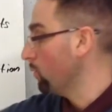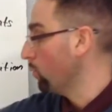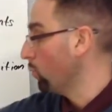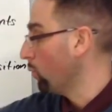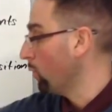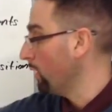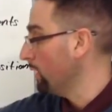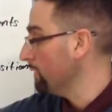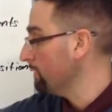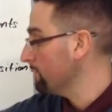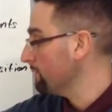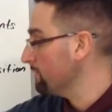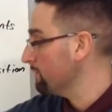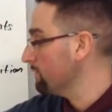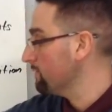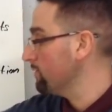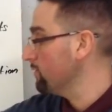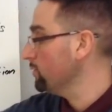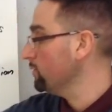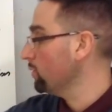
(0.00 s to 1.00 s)

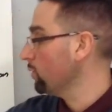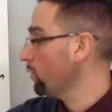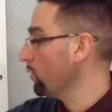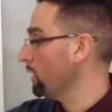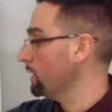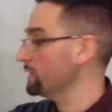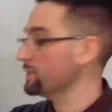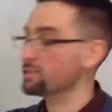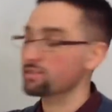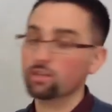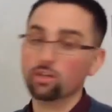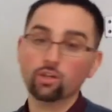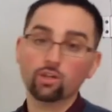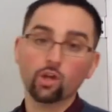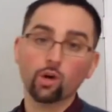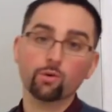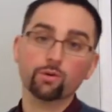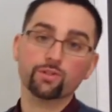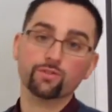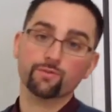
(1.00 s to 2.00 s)
2 to 1 is the
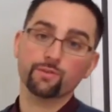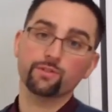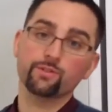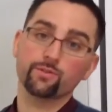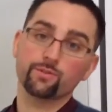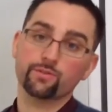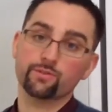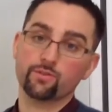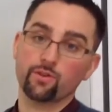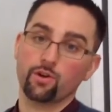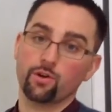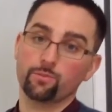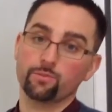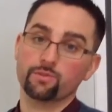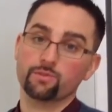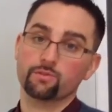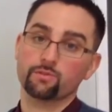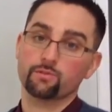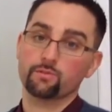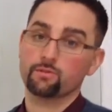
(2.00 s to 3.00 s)
lowest reduced
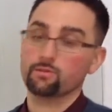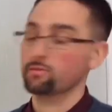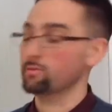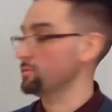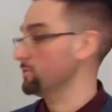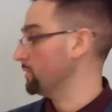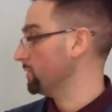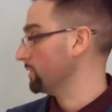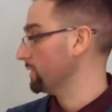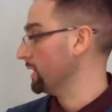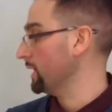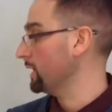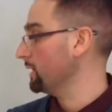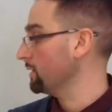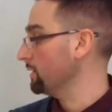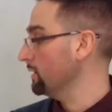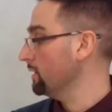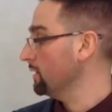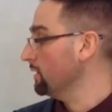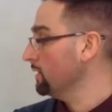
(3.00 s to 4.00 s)
terms. Okay?
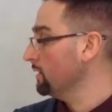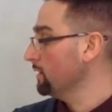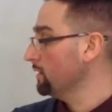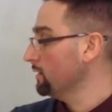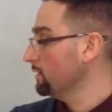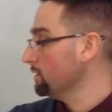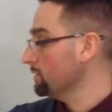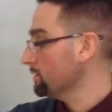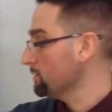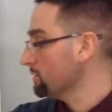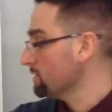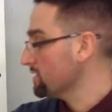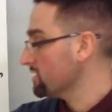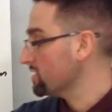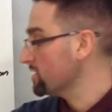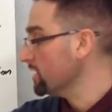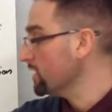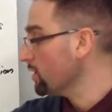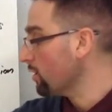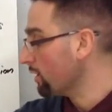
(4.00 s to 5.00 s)

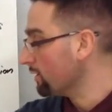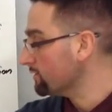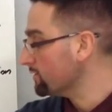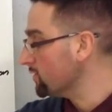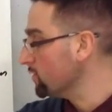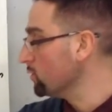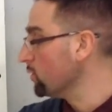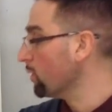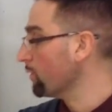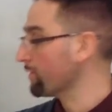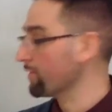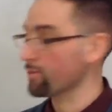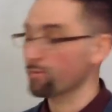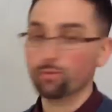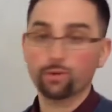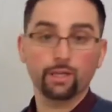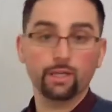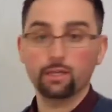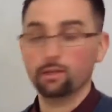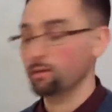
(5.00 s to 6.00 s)

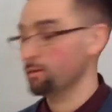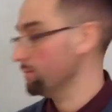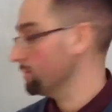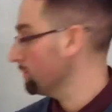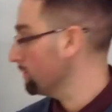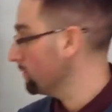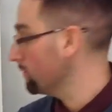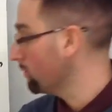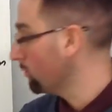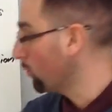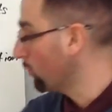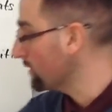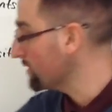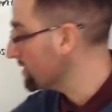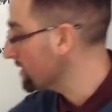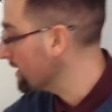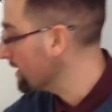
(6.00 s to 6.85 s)
Cr2O3. Once